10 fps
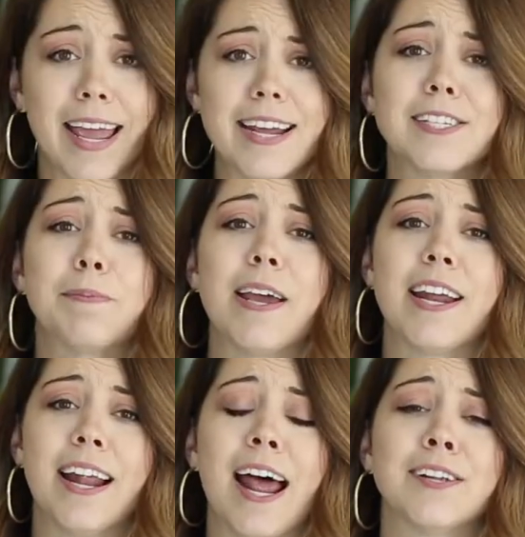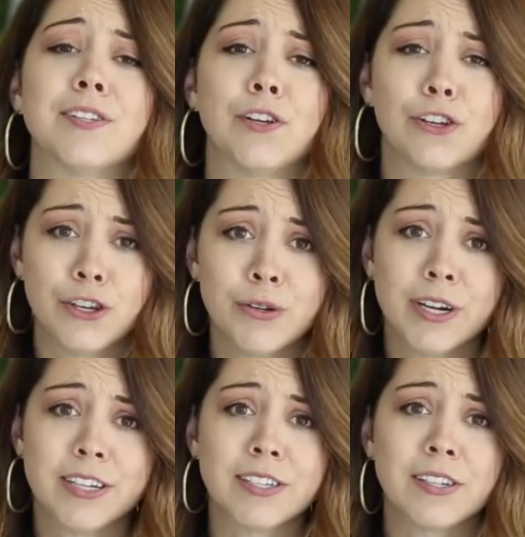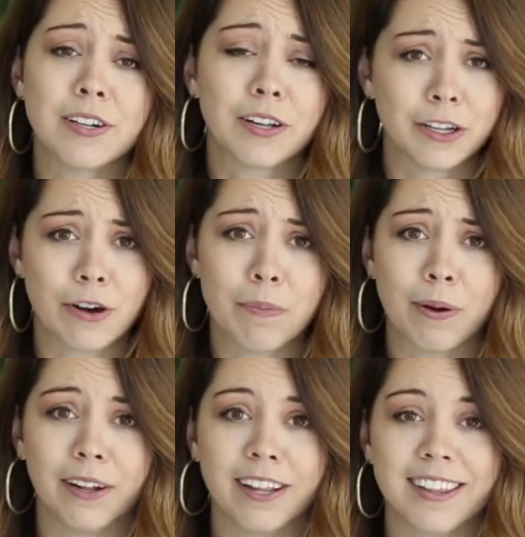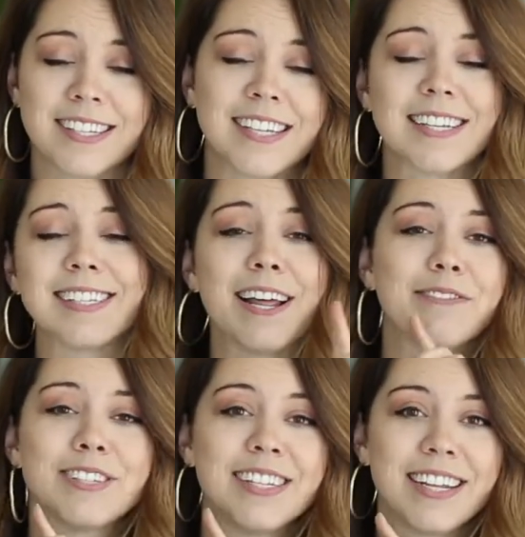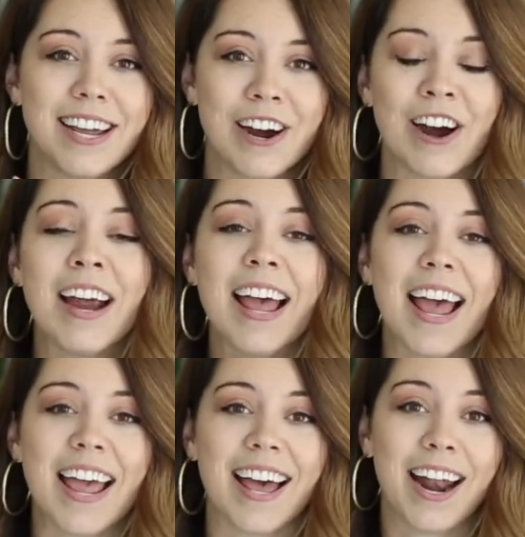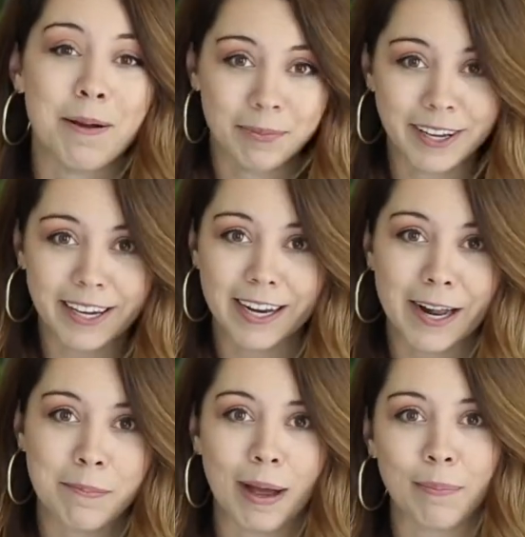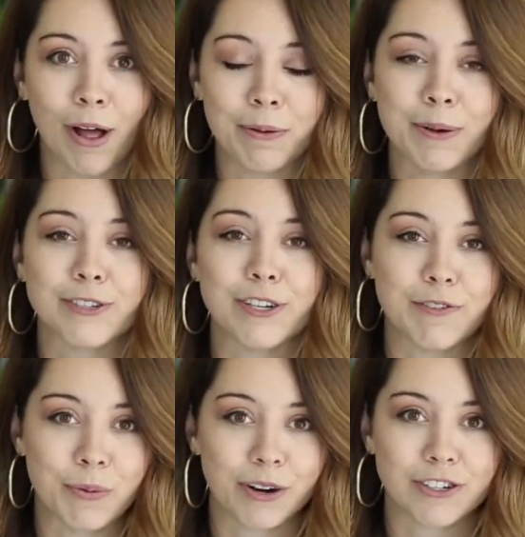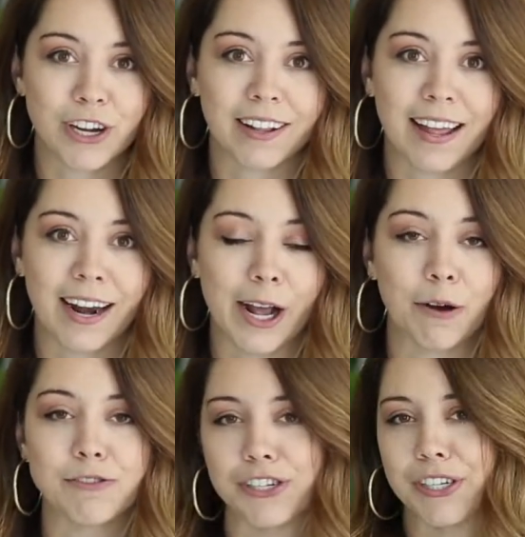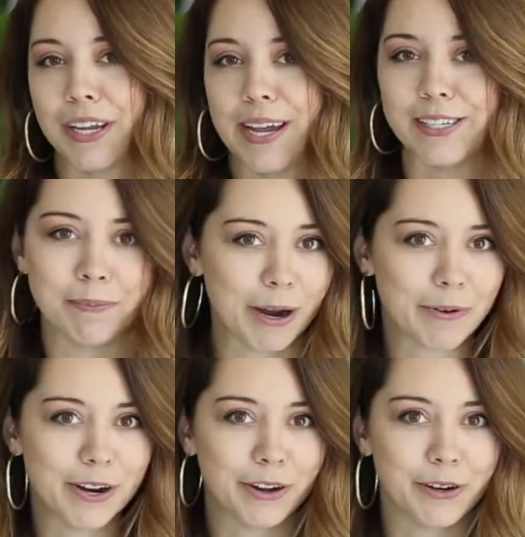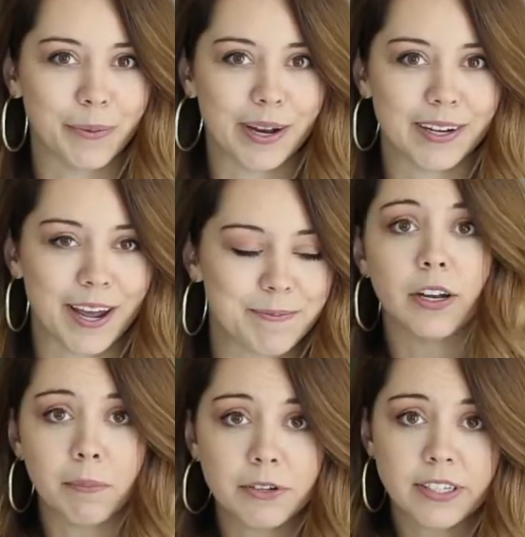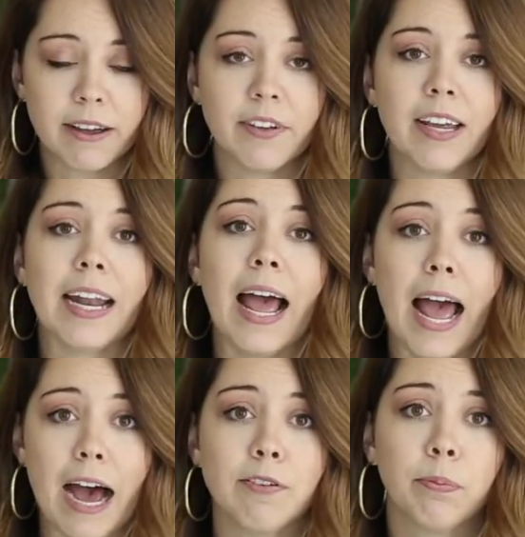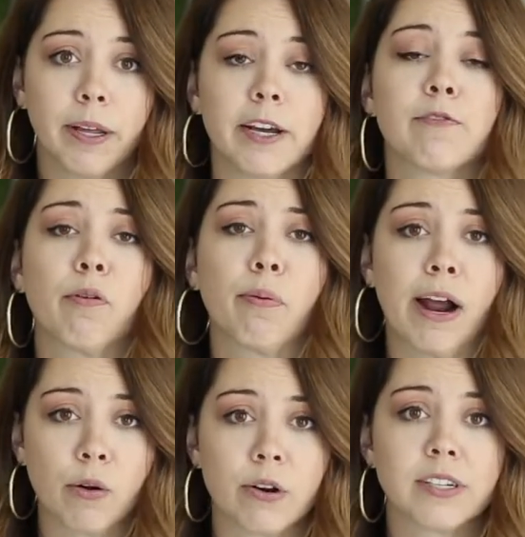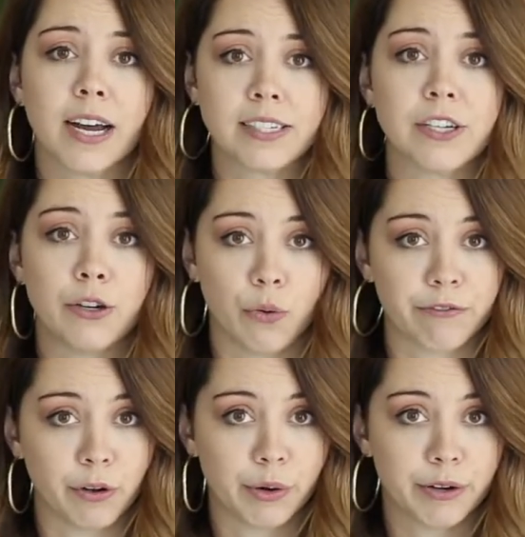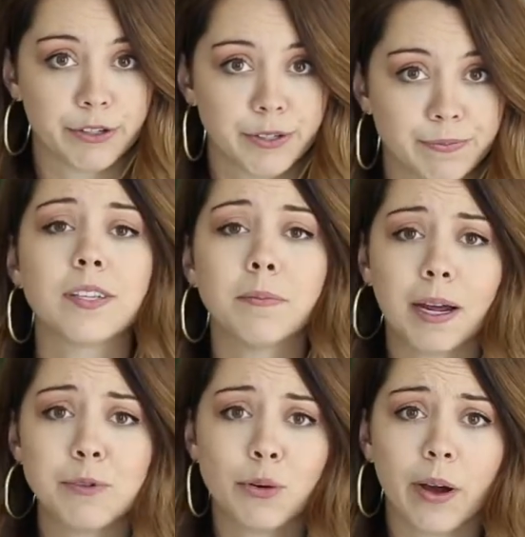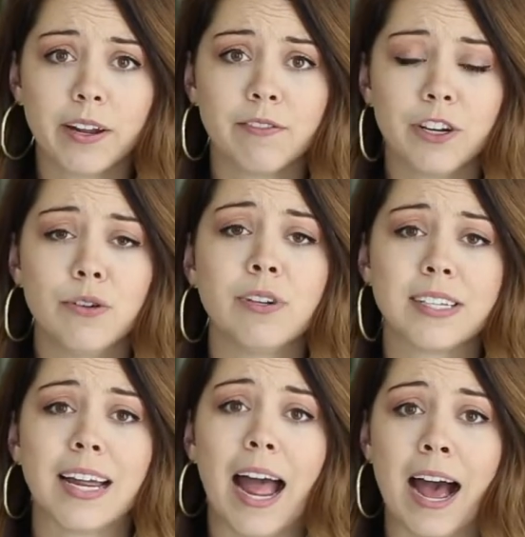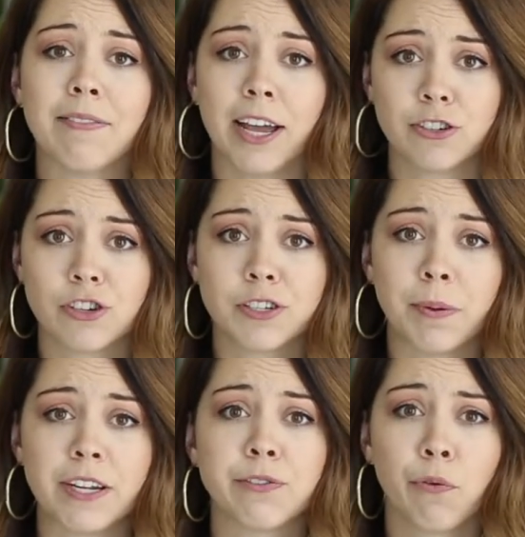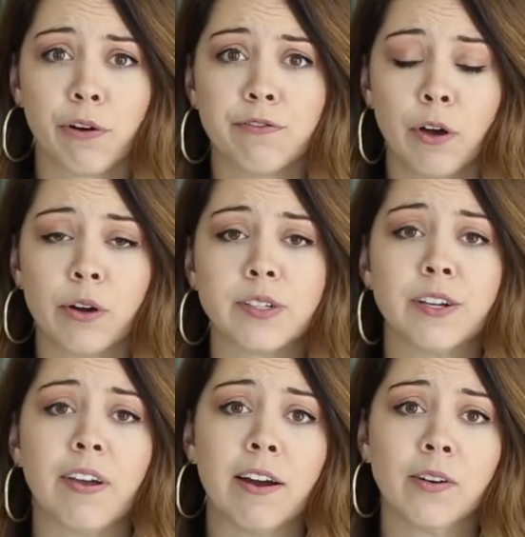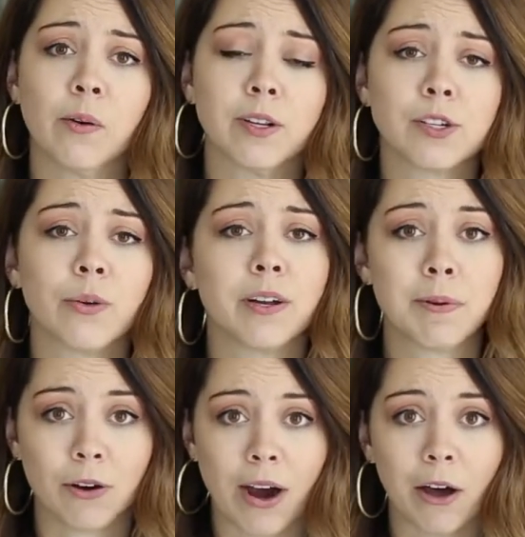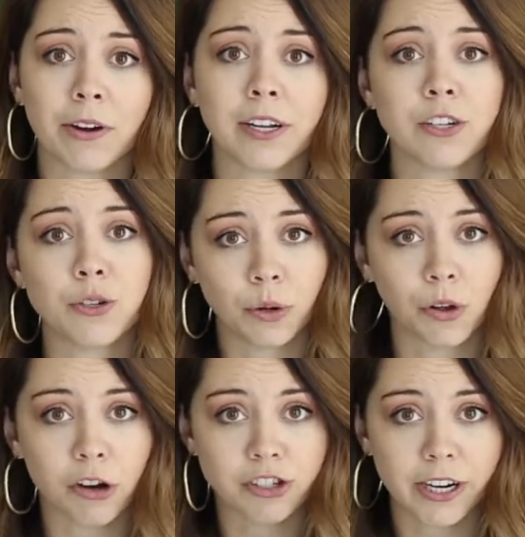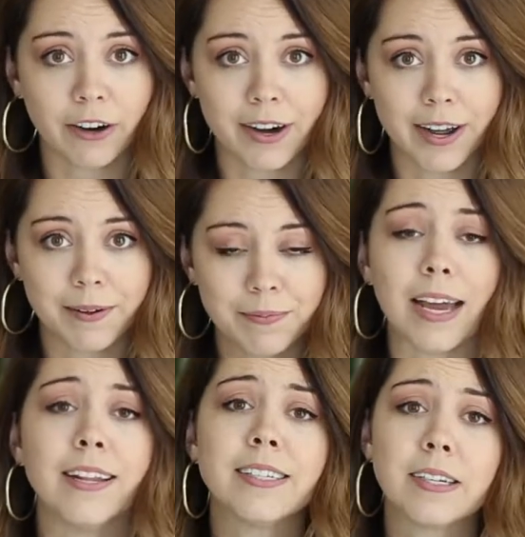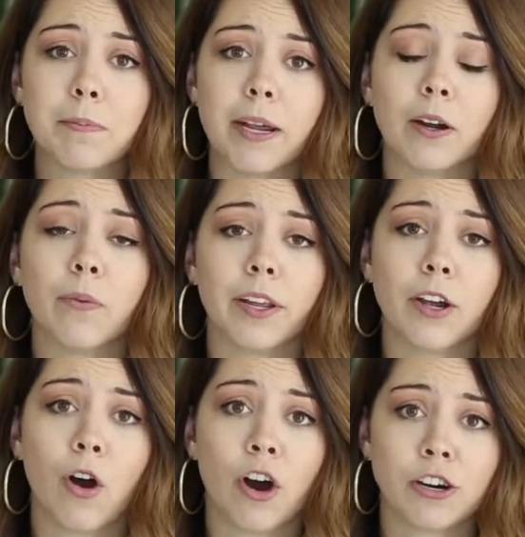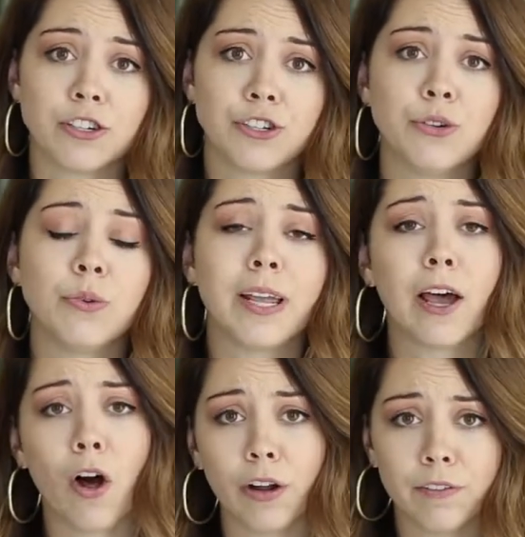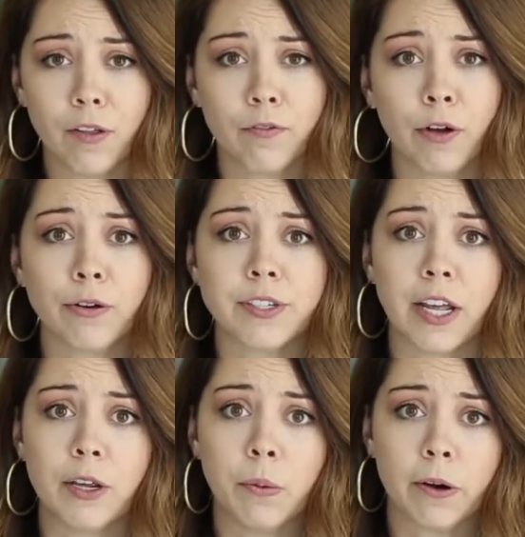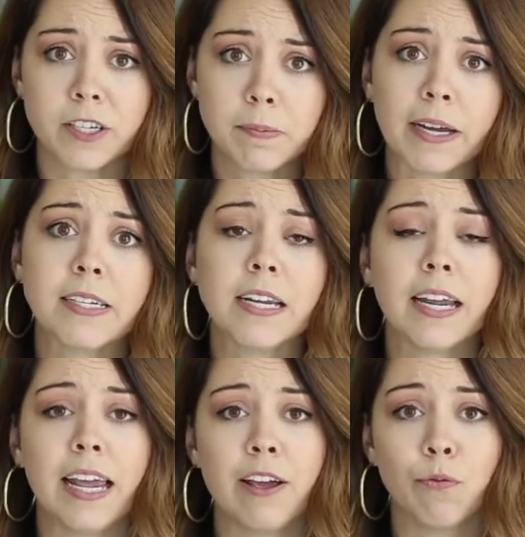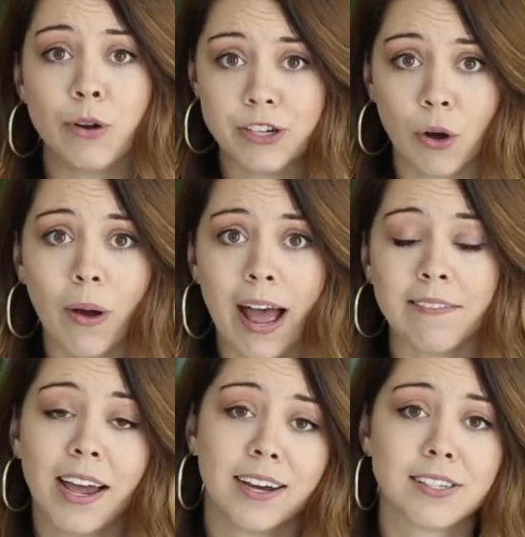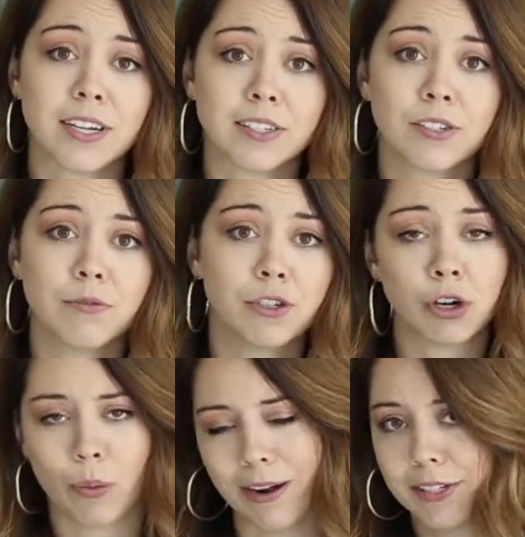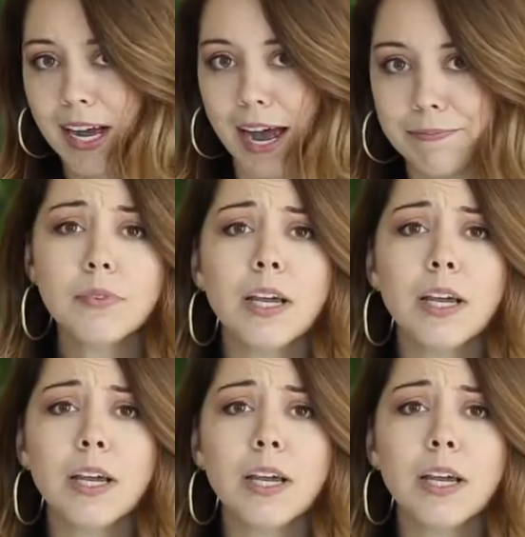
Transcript: Kate Spade has the cutest clear umbrella that says "Love is in the air," and I'm linking it in my blog post if you want to check that out, just in case it might rain on your wedding day. Number seven, have a plan for prioritizing your photos. Sometimes your wedding venue doesn't have extra space for photos if everyone's going to be crowded into a large area, and this can make it really hard to get all of the photos that you were expecting if we don't have access to go outside.